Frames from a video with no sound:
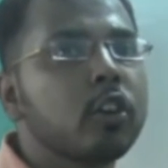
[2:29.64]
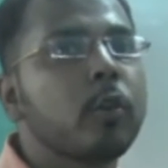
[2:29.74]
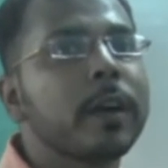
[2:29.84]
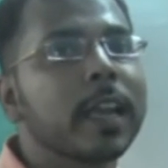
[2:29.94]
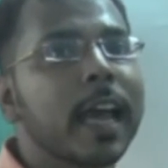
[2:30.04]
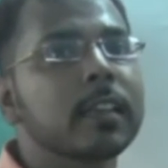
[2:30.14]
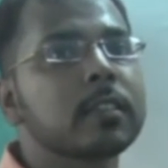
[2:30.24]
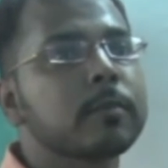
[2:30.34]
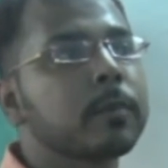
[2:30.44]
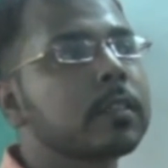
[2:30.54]
noble
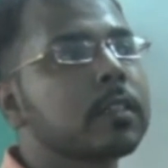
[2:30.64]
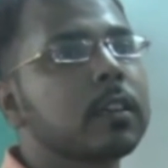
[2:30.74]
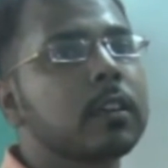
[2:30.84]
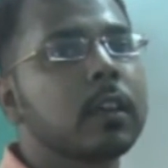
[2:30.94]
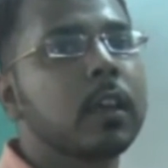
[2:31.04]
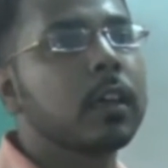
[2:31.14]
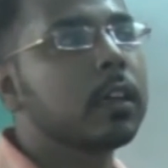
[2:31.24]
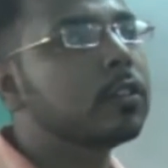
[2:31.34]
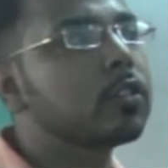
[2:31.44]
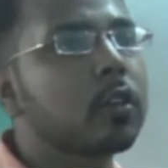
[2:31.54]
gas present
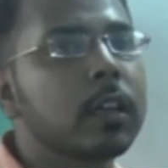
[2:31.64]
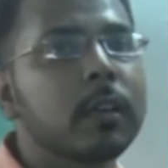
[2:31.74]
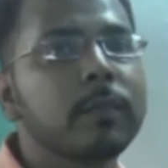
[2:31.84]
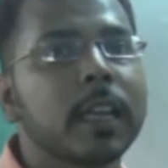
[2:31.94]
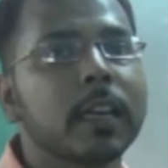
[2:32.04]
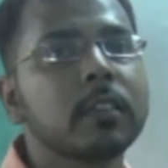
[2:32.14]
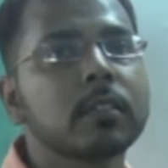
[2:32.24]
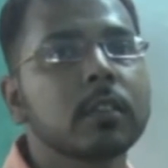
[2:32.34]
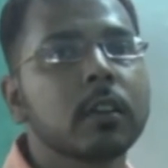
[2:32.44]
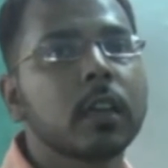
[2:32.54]
in sodium, that
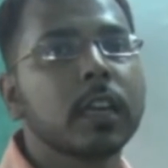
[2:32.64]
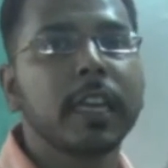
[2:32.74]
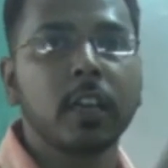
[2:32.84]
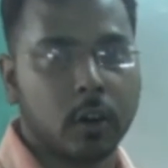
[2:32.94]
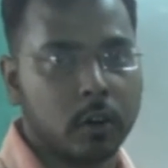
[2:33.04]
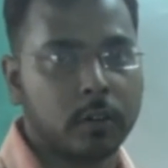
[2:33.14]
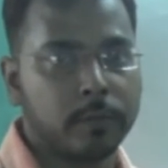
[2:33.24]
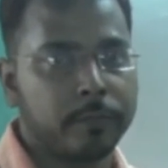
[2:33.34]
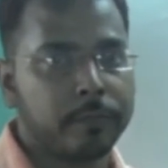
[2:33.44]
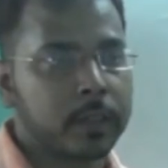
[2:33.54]
is neon,
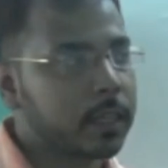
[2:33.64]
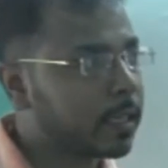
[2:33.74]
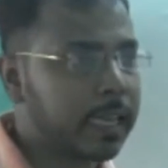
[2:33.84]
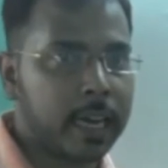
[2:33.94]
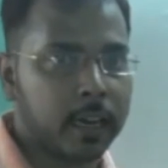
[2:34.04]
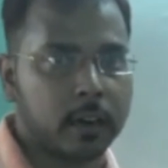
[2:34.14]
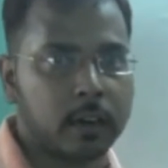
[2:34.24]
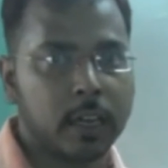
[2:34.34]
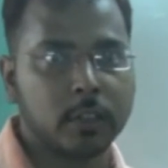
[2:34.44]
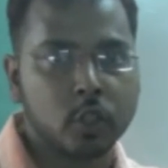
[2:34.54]
10,
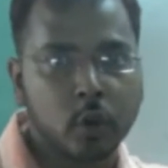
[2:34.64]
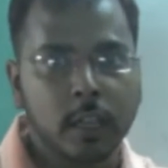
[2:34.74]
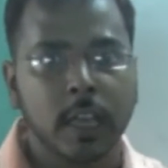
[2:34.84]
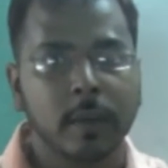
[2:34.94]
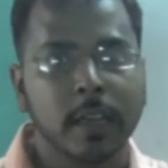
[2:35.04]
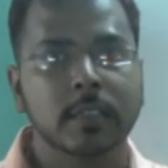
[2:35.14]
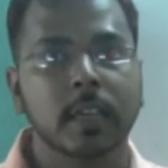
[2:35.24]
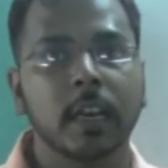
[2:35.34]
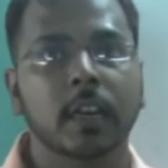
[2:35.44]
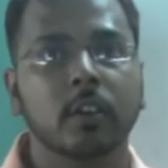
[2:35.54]
and sodium has
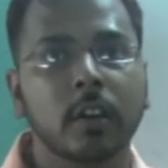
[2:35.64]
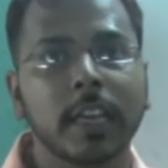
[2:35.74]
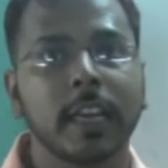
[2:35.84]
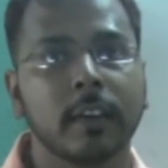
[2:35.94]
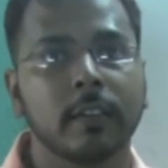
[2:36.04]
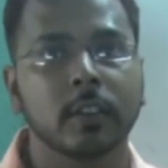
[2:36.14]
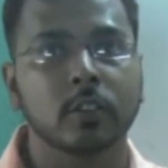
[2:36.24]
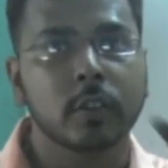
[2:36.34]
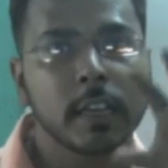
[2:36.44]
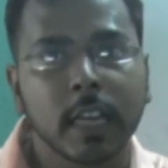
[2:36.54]
the electron 11.
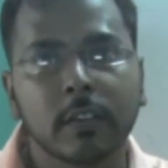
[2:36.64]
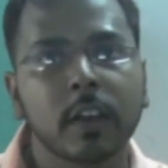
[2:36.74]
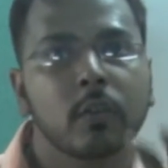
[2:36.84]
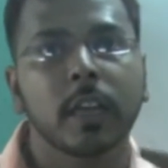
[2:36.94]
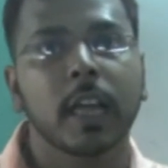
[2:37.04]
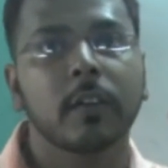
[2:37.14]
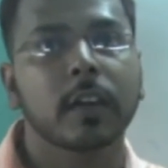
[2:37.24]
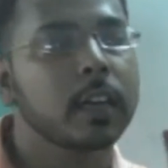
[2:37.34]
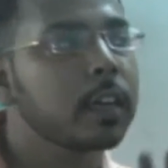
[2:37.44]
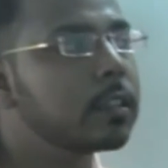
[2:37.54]
So 11 will have a
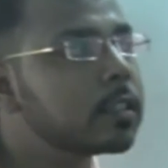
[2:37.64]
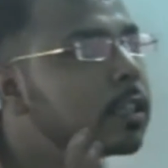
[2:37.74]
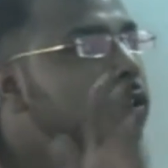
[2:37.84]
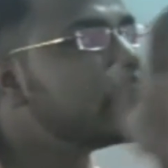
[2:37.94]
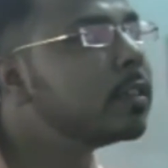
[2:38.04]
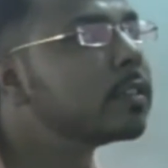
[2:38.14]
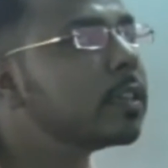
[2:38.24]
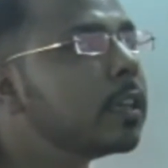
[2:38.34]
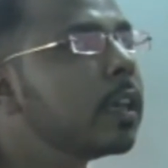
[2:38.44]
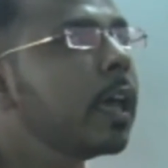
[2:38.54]
tendency to
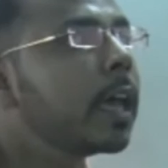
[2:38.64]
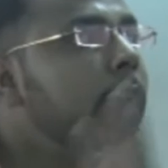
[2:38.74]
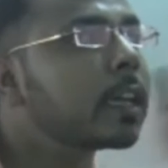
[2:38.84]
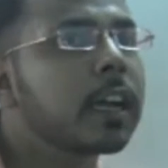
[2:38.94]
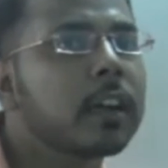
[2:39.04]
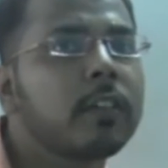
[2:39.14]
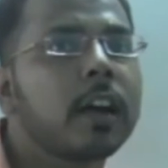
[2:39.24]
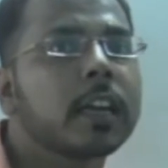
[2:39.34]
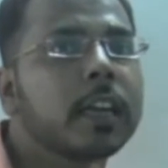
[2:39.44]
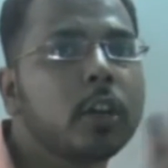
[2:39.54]
easily get
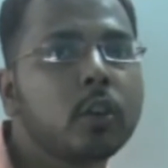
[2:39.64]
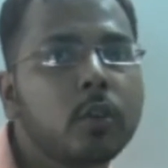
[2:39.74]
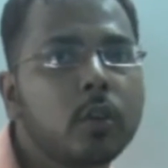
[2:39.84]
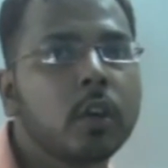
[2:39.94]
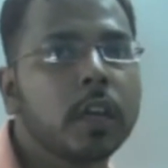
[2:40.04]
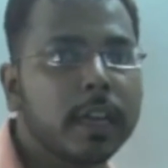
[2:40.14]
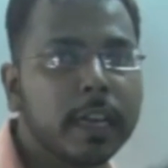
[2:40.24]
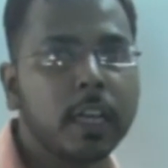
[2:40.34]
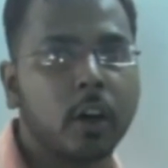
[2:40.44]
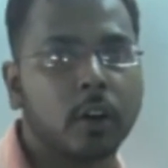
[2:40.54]
converted into
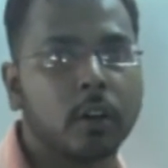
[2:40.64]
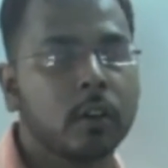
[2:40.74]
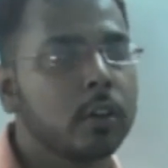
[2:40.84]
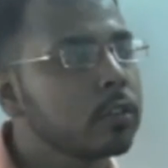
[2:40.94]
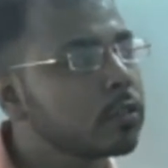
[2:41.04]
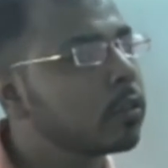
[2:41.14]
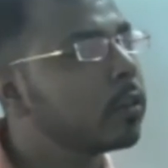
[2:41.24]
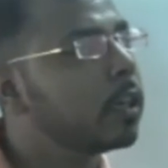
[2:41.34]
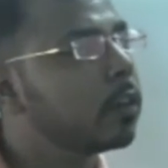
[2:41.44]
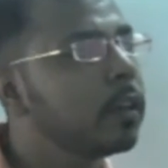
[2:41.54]
neon. So
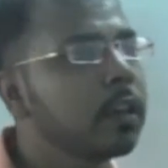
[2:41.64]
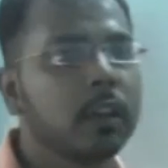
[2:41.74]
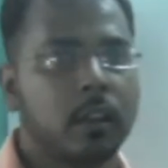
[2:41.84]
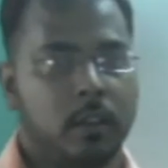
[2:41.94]
it will